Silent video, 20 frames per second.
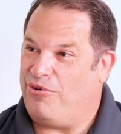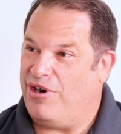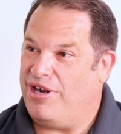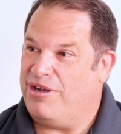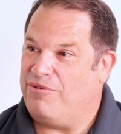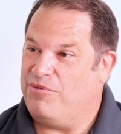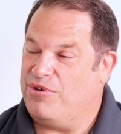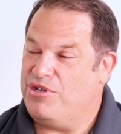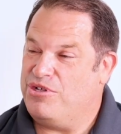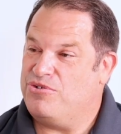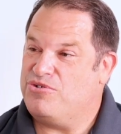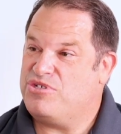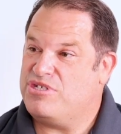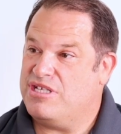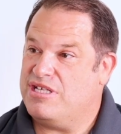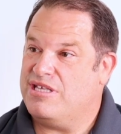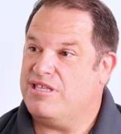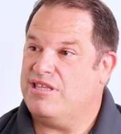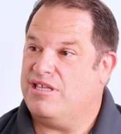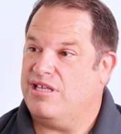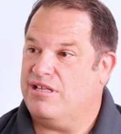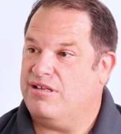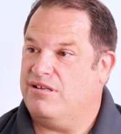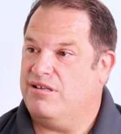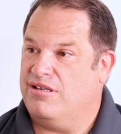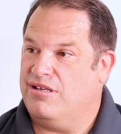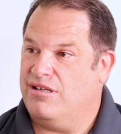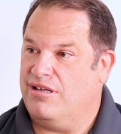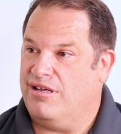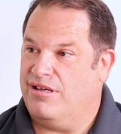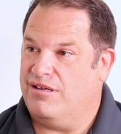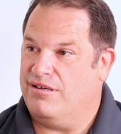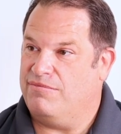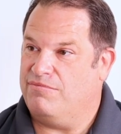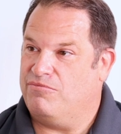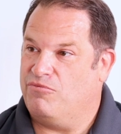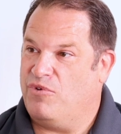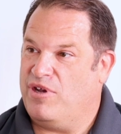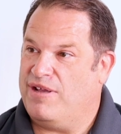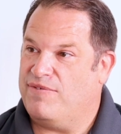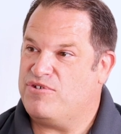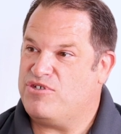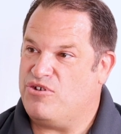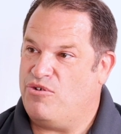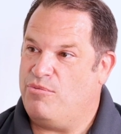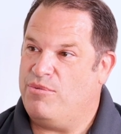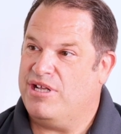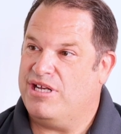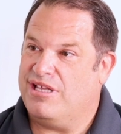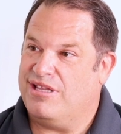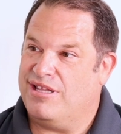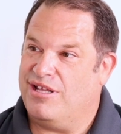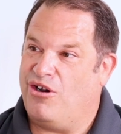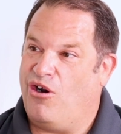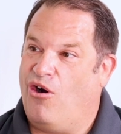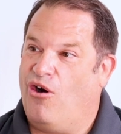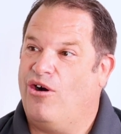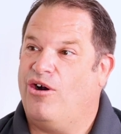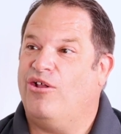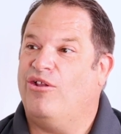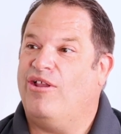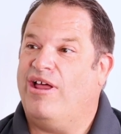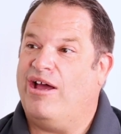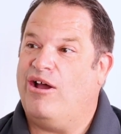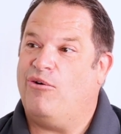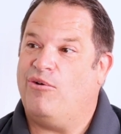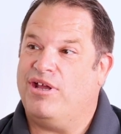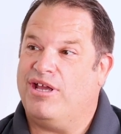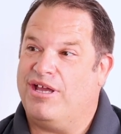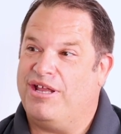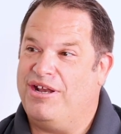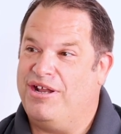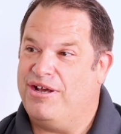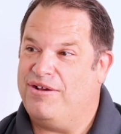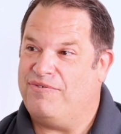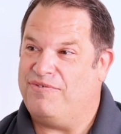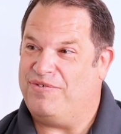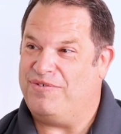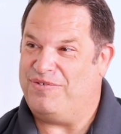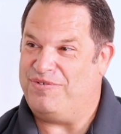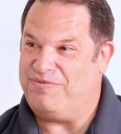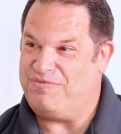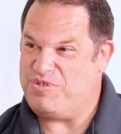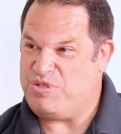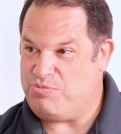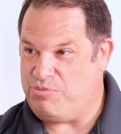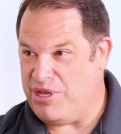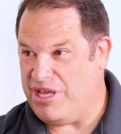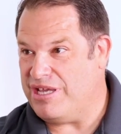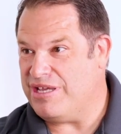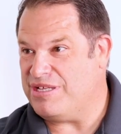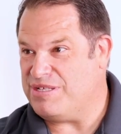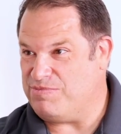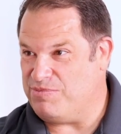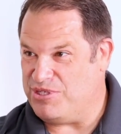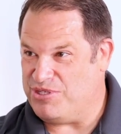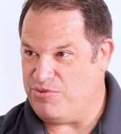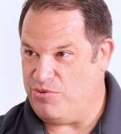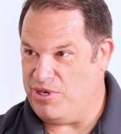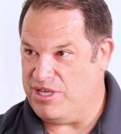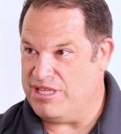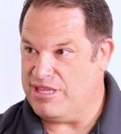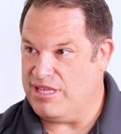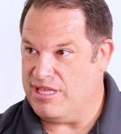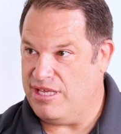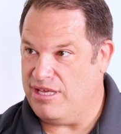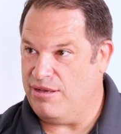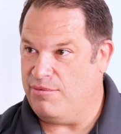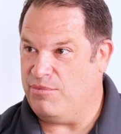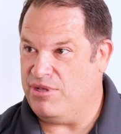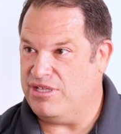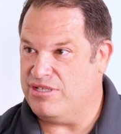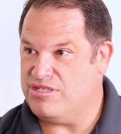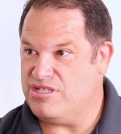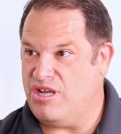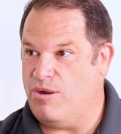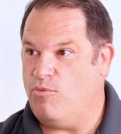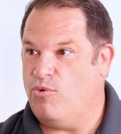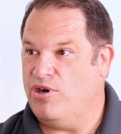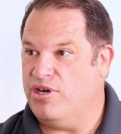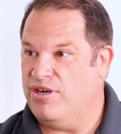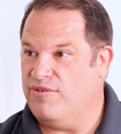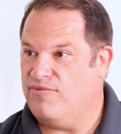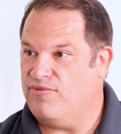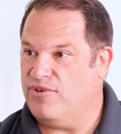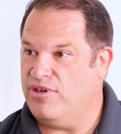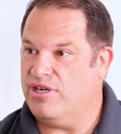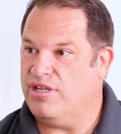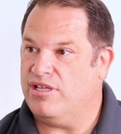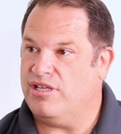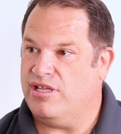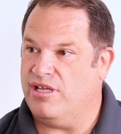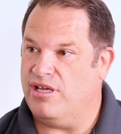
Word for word: right? When you see that um, we have so many that aren't allowing enough space yes. between them and someone in front of